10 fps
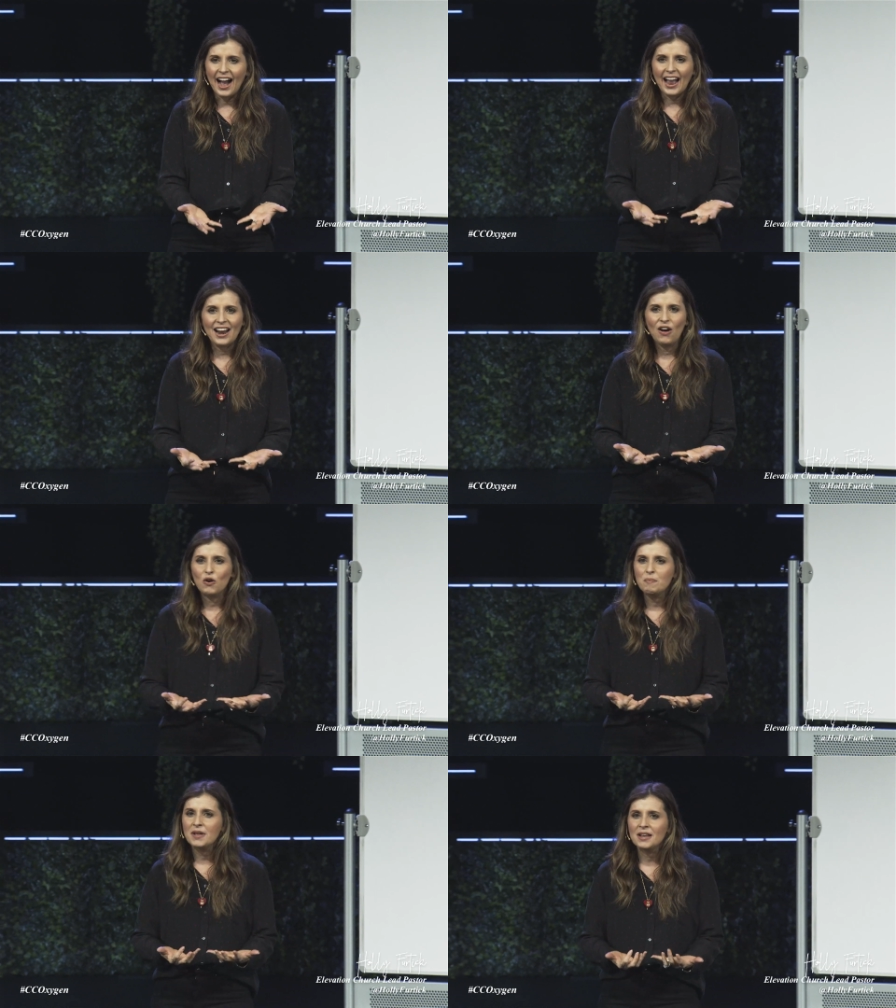And I'll
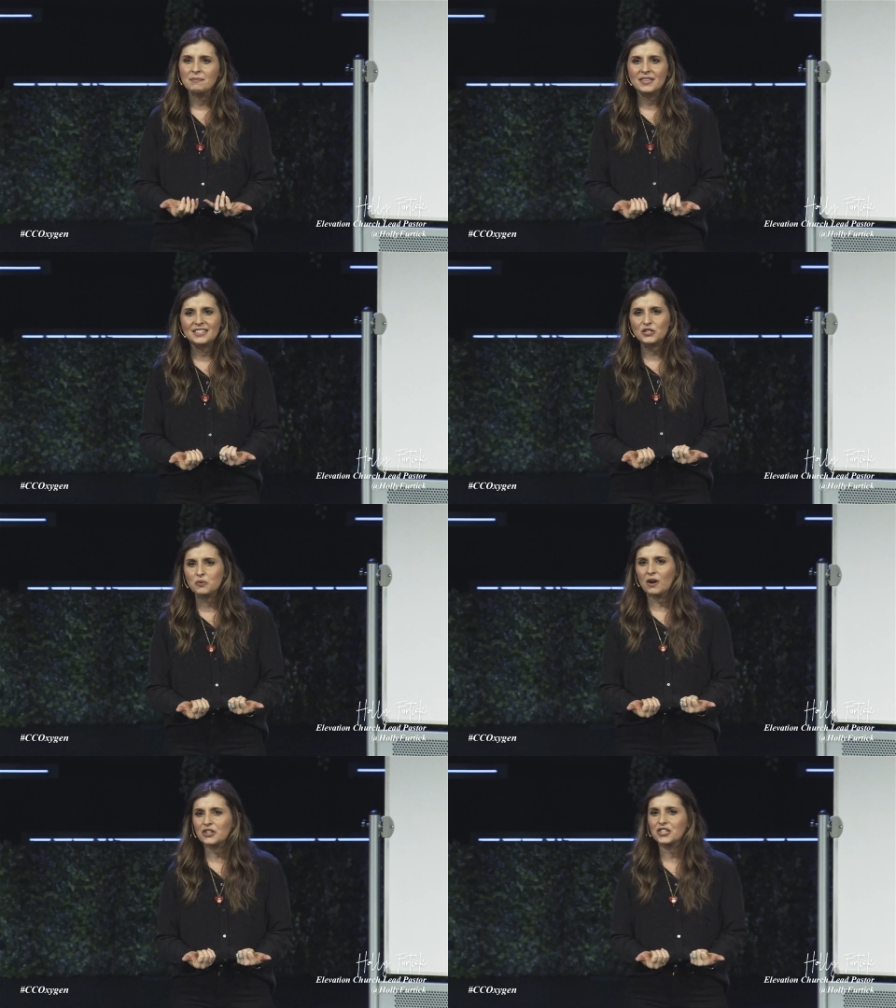open up the
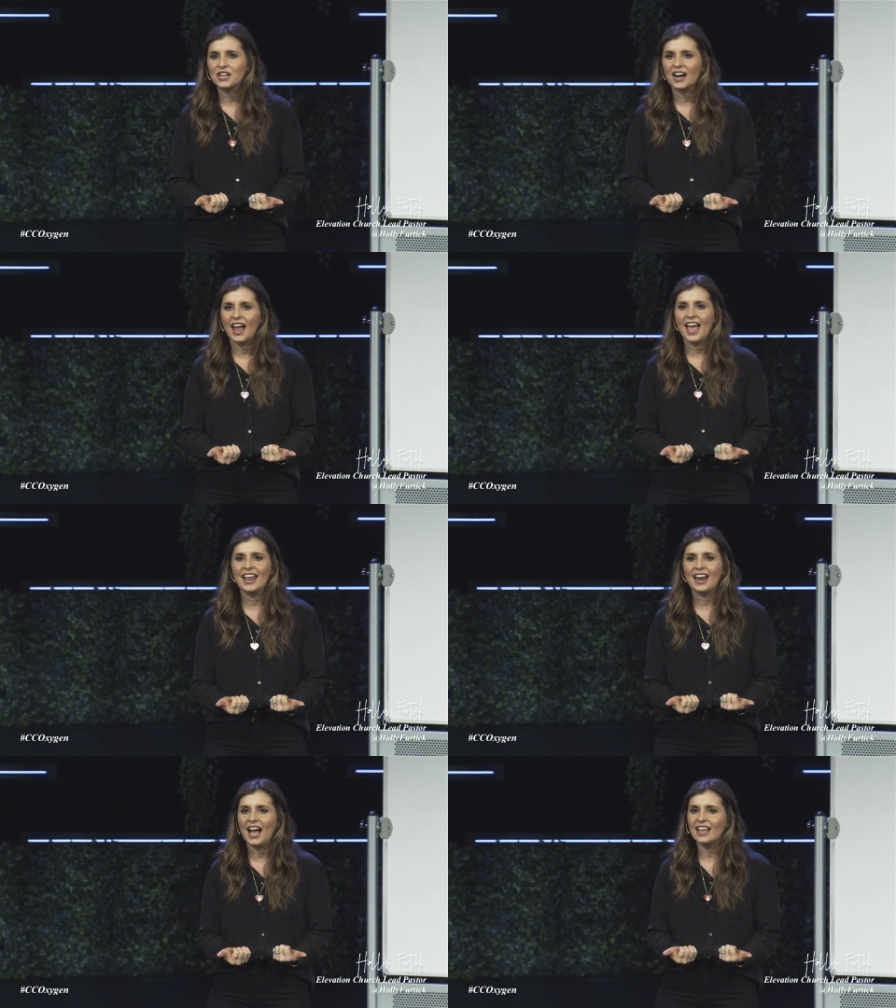dishwasher.
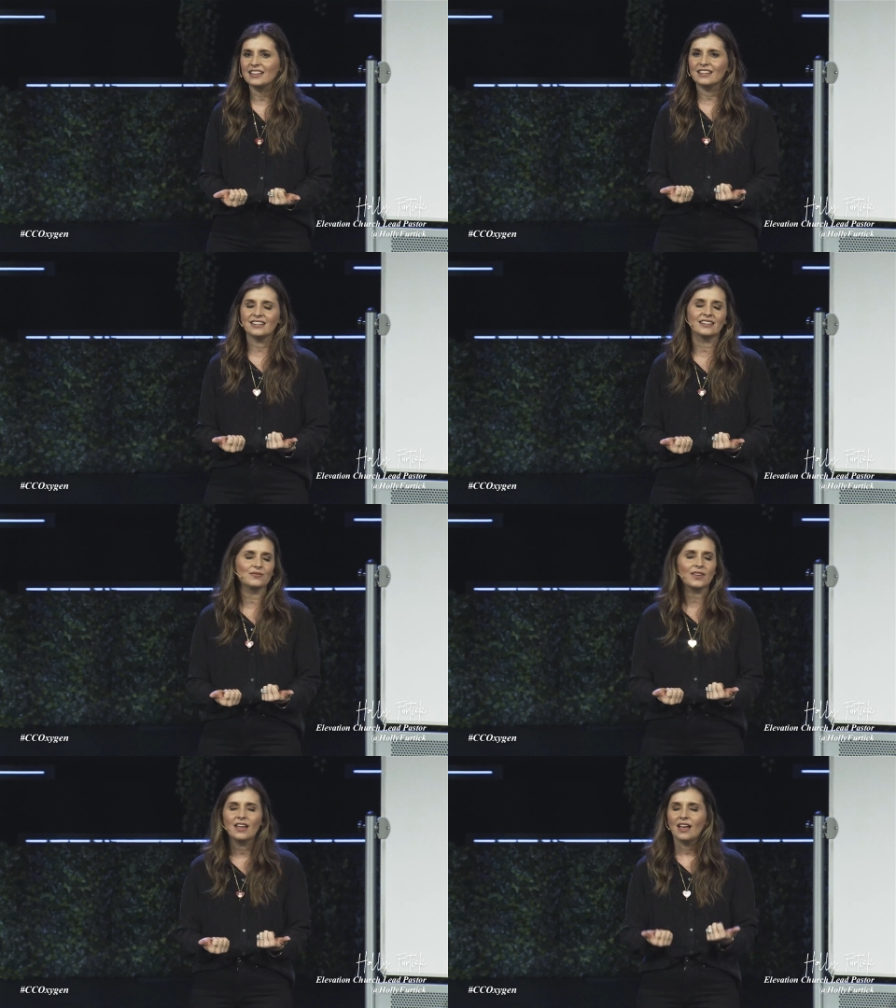And
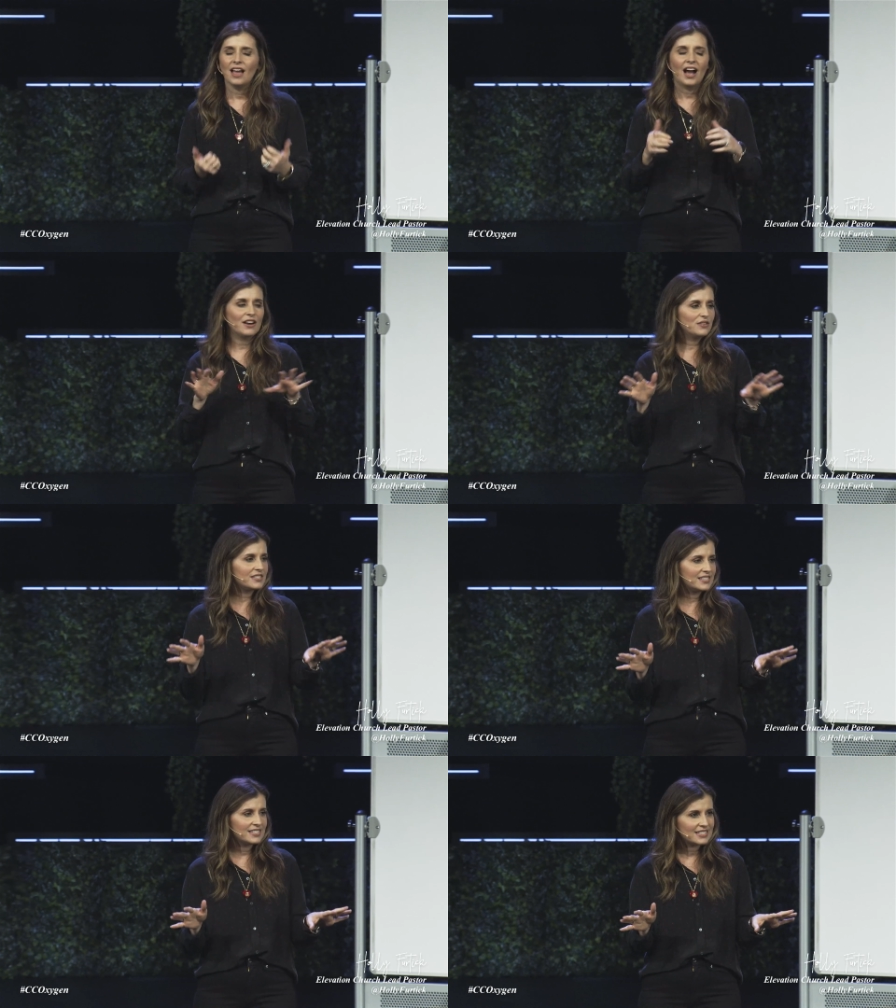I know
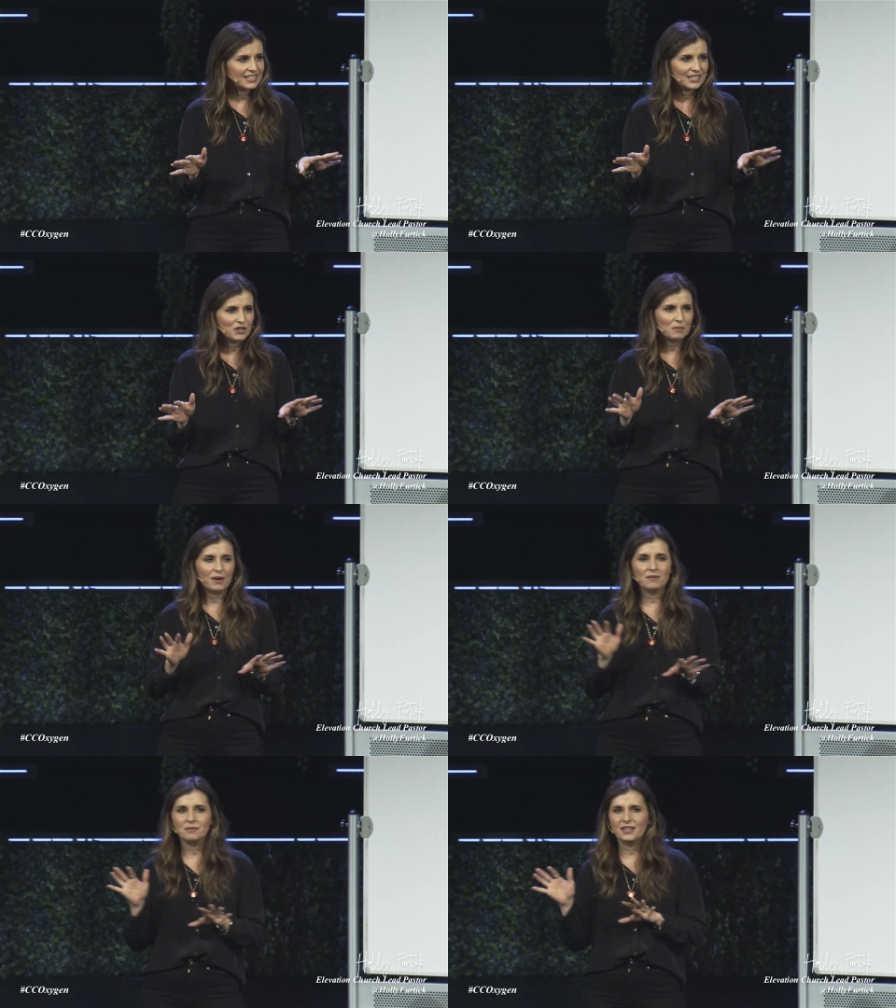this is silly and you're
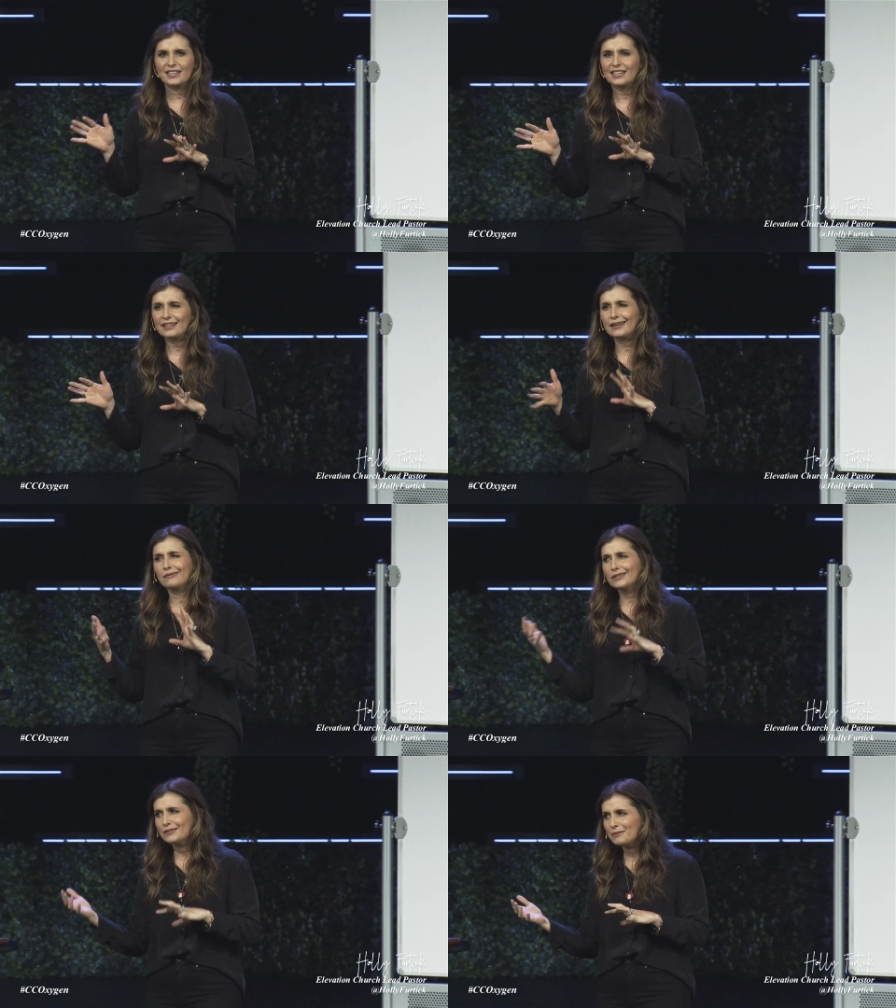probably thinking like,
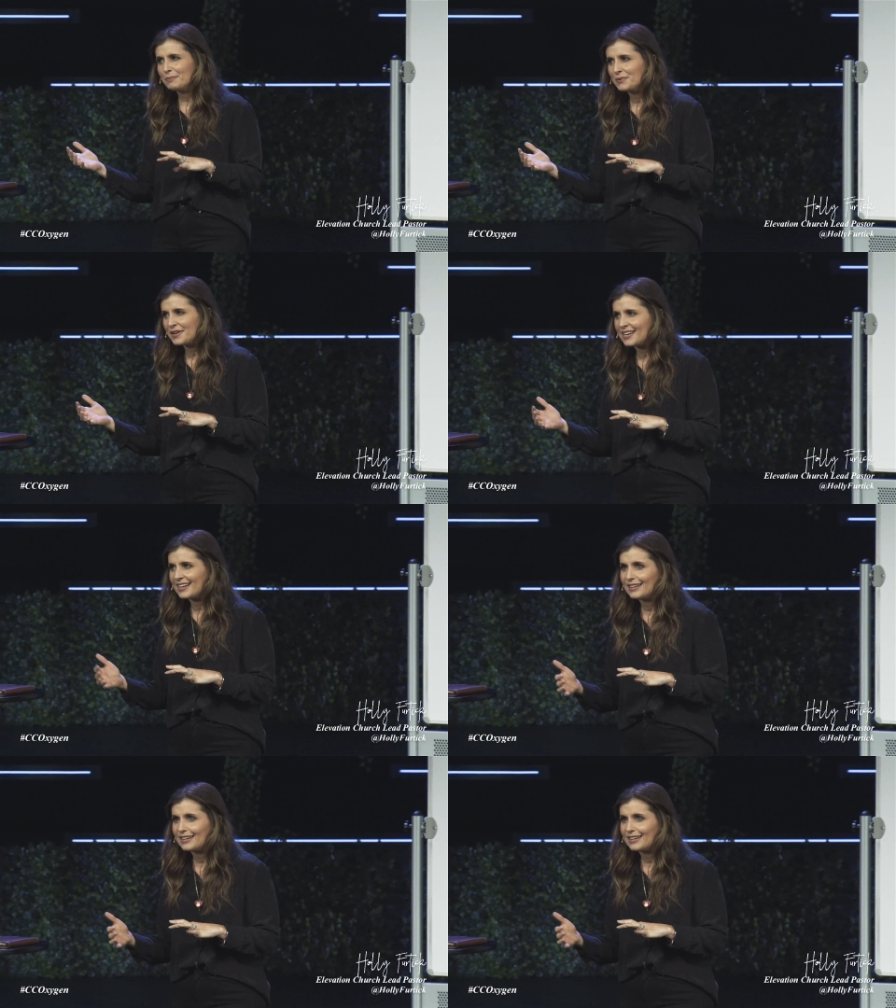what's her point?